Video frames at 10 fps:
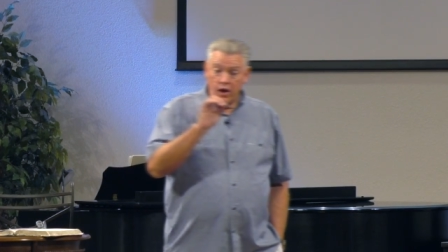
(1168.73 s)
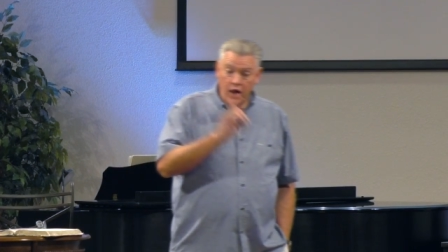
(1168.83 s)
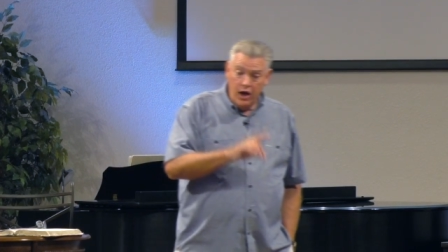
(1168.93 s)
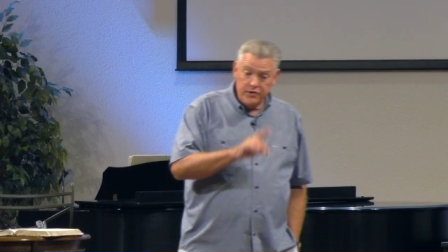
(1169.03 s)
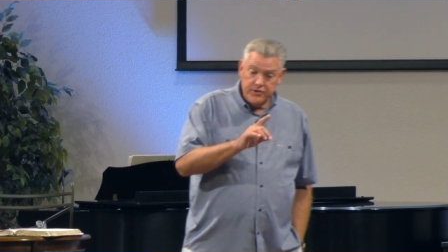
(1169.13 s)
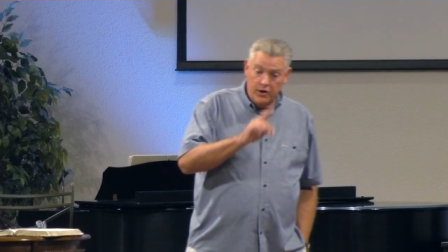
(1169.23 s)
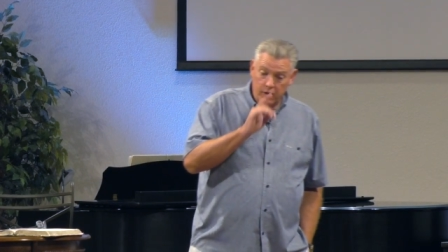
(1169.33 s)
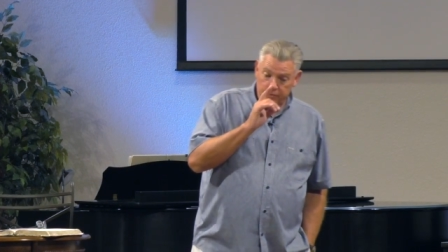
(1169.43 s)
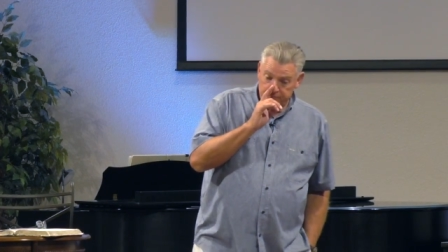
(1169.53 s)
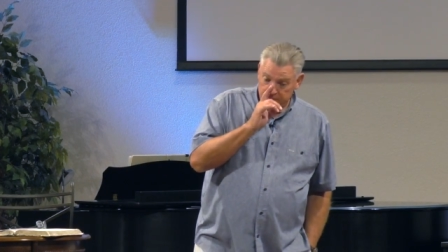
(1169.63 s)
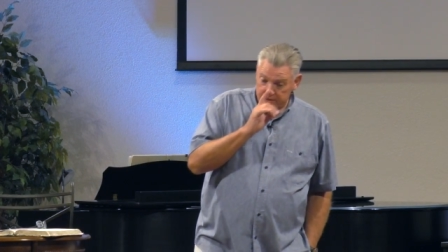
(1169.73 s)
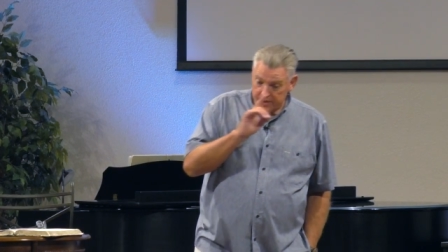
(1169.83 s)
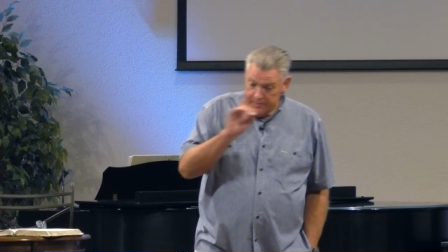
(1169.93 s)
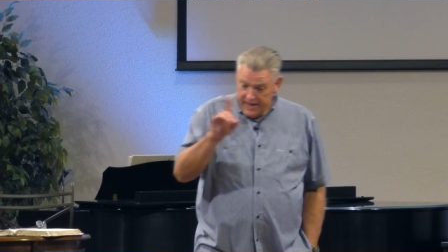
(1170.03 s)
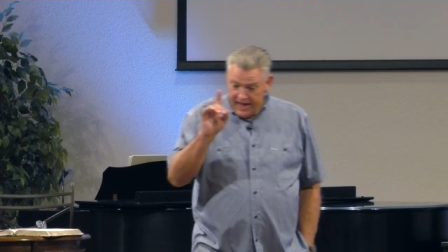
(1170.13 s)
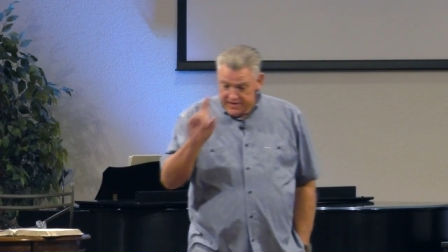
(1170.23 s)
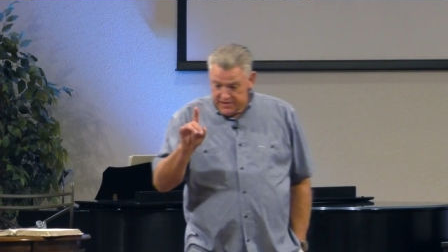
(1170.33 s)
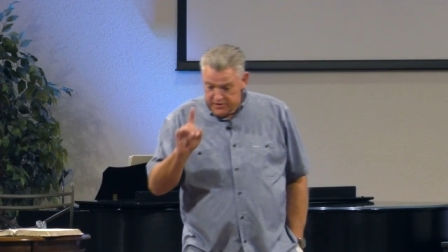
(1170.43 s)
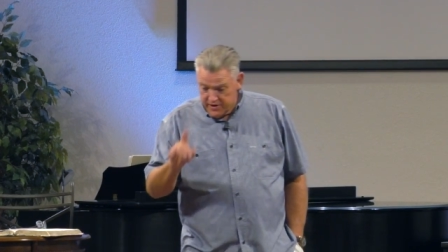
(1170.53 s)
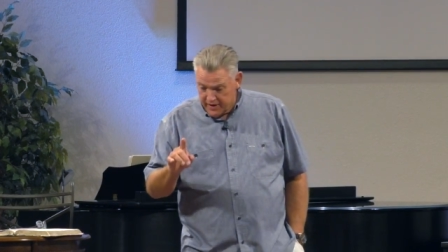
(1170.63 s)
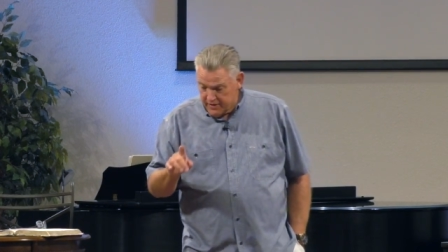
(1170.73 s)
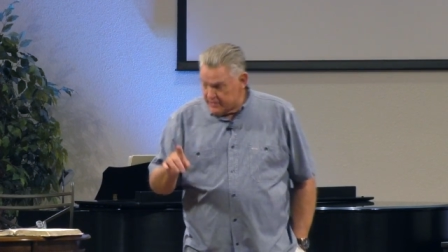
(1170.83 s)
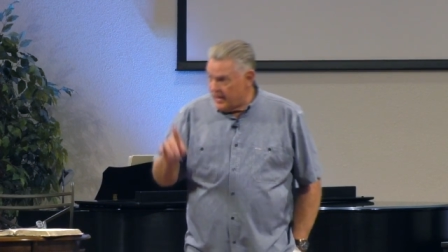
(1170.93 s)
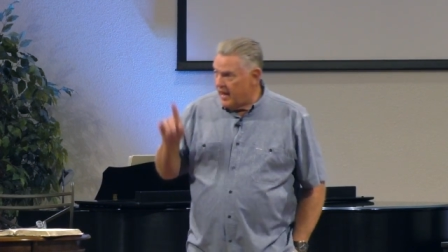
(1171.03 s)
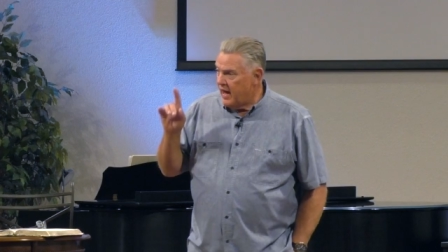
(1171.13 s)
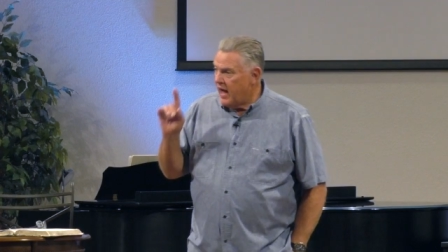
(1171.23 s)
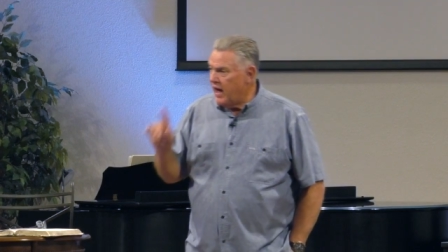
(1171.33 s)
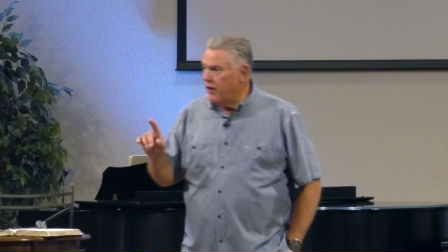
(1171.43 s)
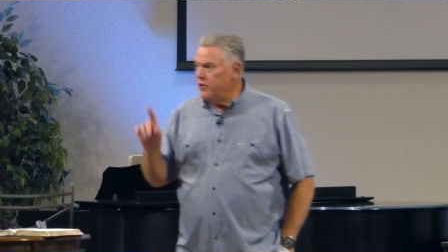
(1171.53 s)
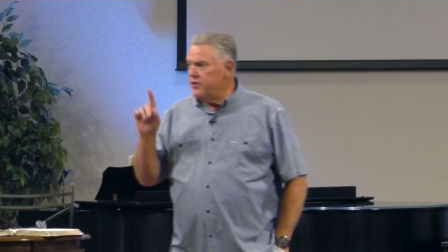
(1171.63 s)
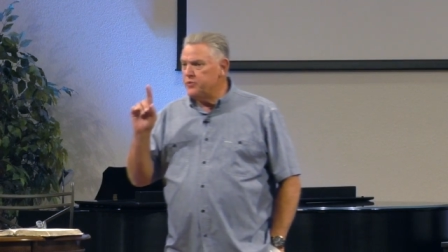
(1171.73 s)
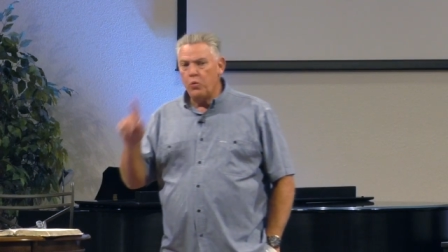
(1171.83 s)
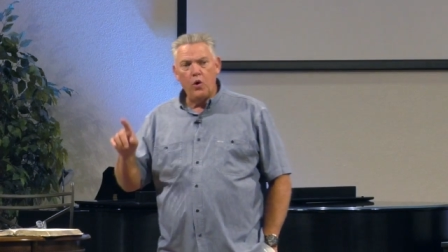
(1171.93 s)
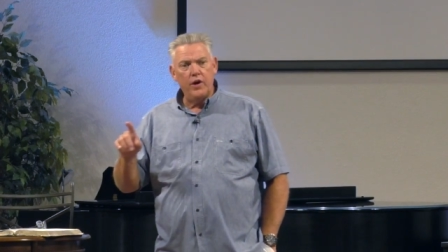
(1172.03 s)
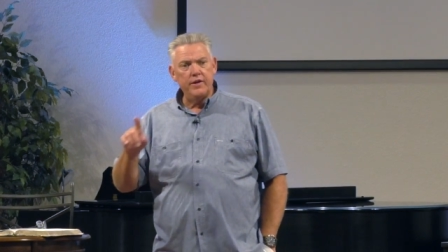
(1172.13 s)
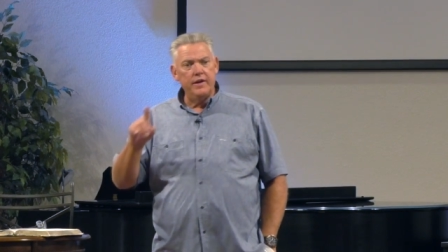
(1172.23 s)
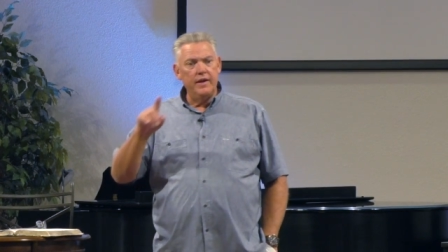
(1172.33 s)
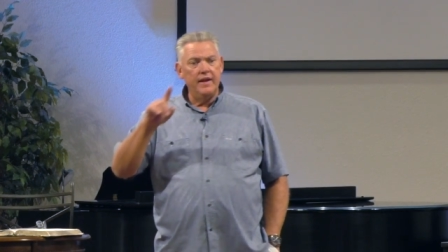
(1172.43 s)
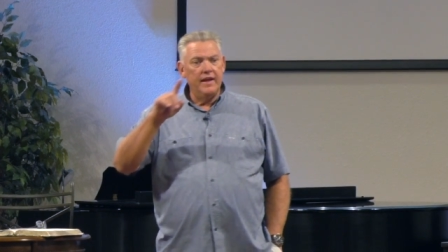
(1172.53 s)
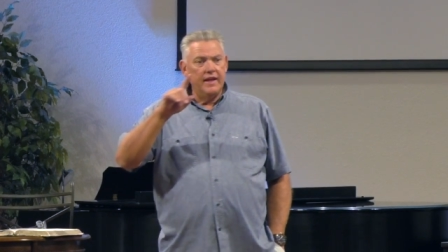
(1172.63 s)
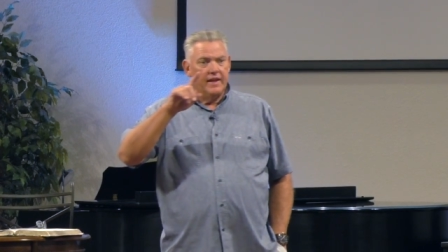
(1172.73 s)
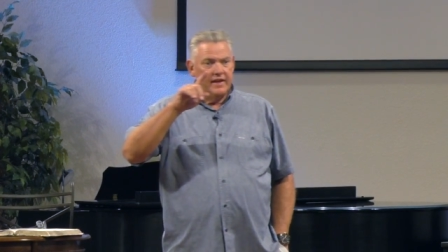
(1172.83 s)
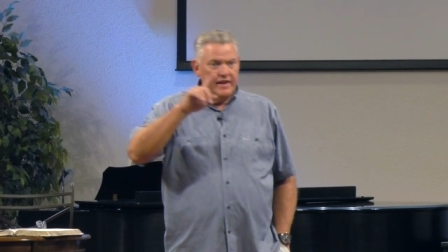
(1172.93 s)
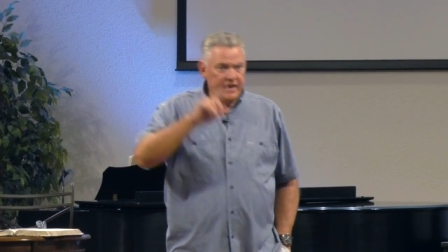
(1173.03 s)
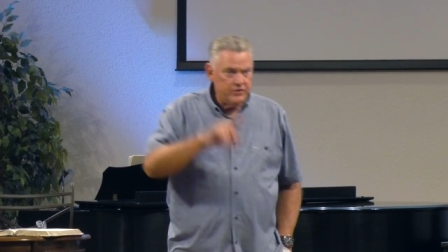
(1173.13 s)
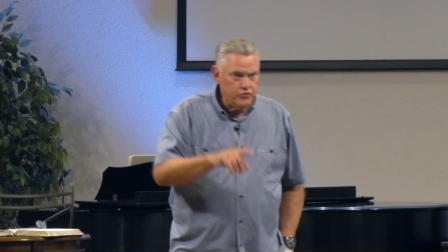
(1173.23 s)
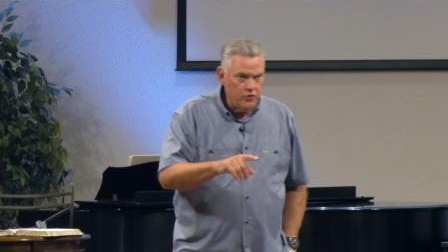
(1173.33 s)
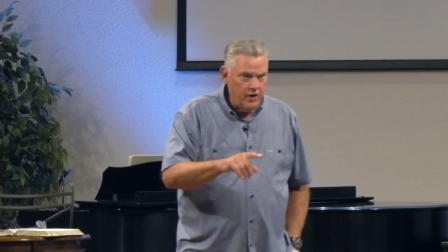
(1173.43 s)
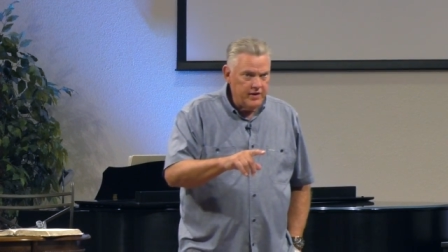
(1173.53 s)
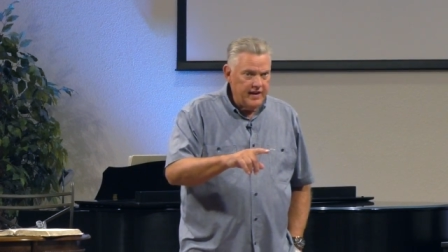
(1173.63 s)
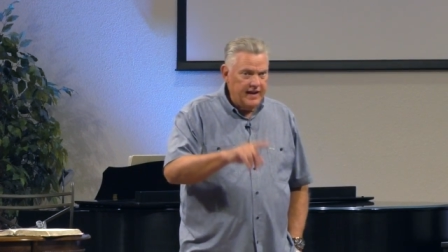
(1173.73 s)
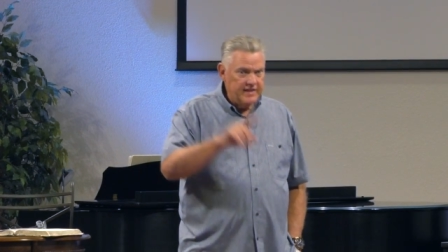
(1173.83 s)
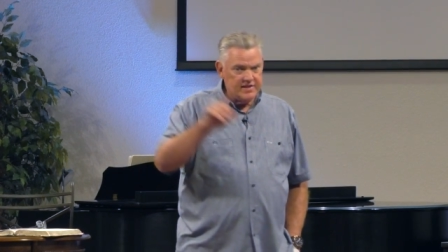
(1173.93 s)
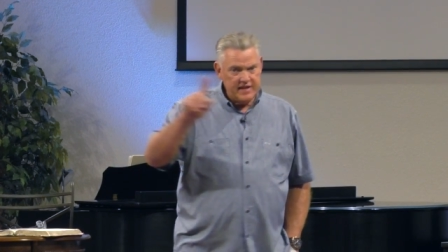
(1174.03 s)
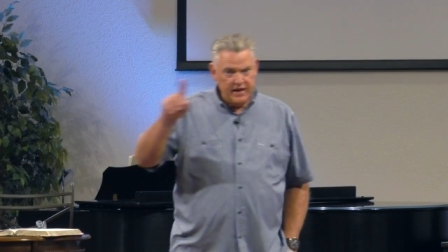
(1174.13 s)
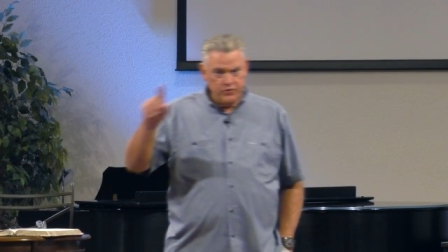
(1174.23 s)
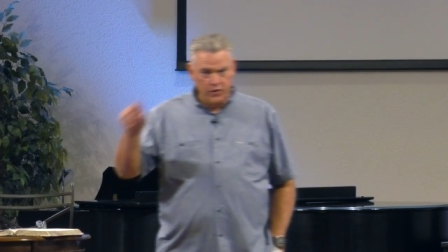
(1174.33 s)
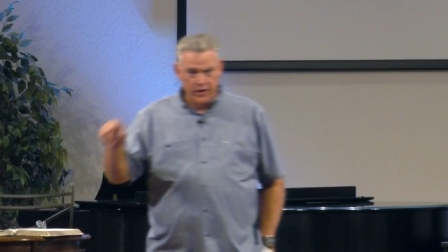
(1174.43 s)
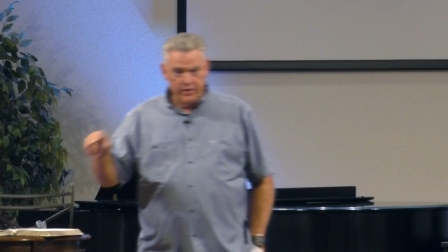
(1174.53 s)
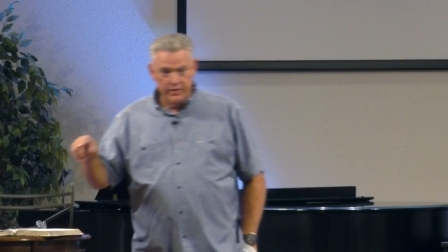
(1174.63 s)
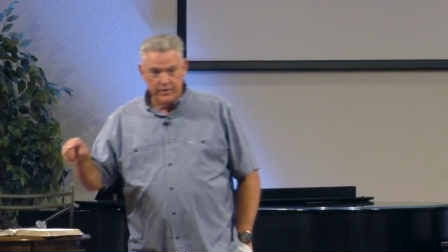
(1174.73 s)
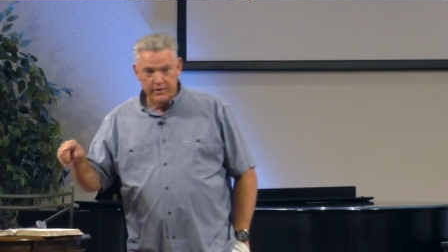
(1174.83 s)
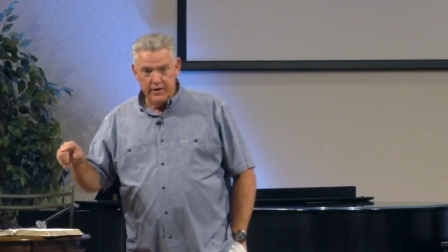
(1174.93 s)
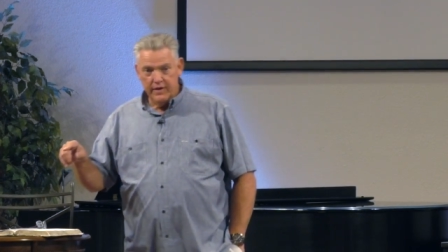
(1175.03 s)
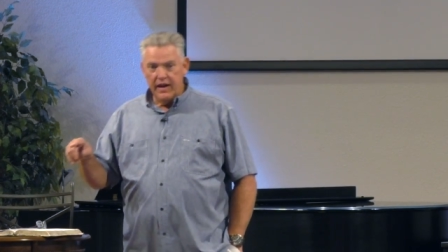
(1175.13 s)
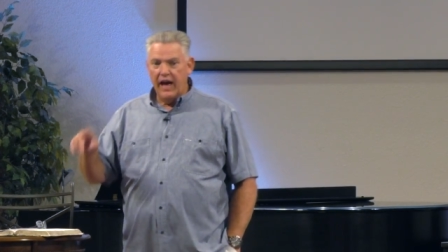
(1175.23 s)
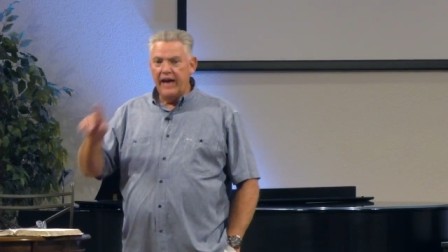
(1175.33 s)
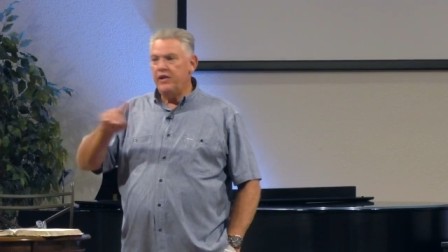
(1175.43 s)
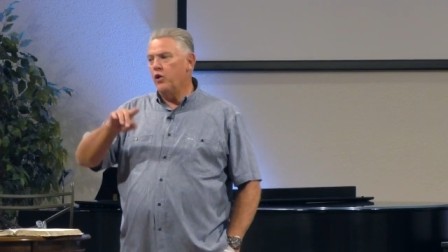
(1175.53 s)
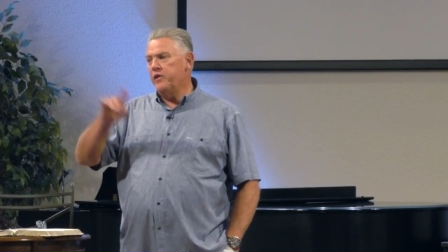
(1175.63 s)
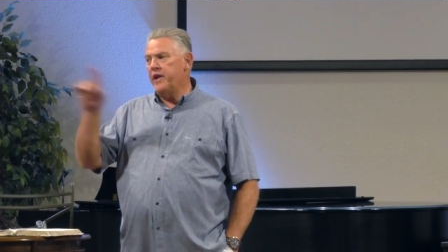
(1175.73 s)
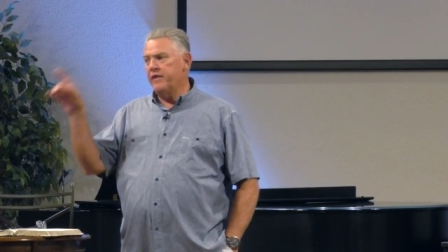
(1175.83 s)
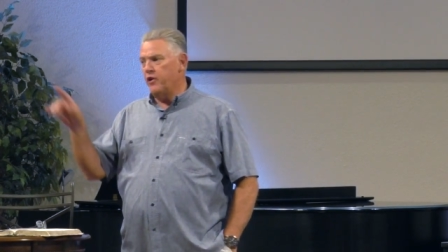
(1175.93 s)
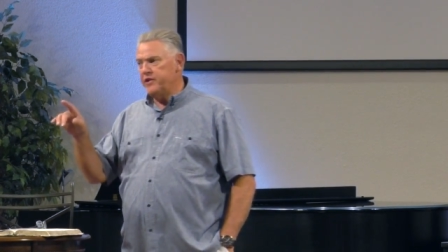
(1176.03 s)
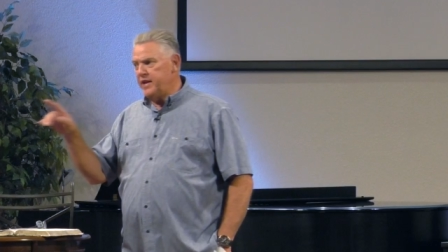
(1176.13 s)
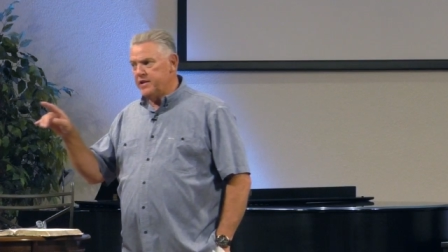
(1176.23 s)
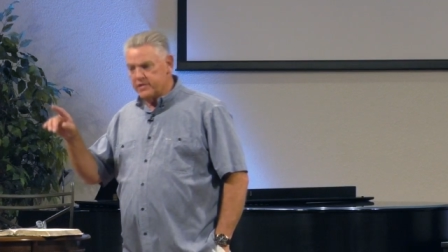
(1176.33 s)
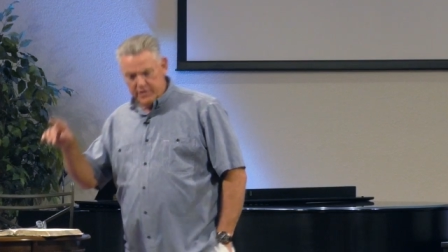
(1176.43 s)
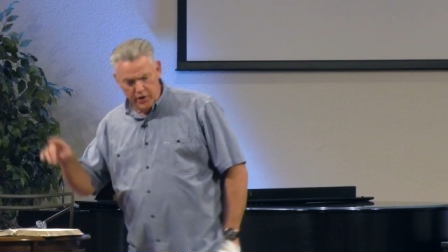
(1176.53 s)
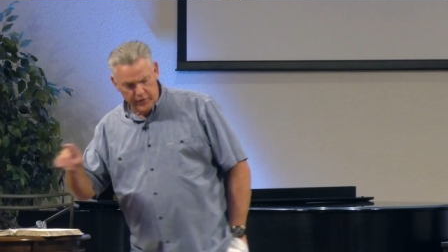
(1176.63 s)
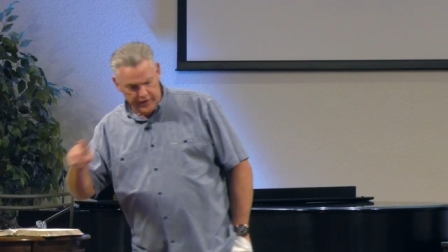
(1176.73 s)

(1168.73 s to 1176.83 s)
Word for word: Also, let me ask this, this. How does one get drunk and stay drunk? Now, I know none of our deacons know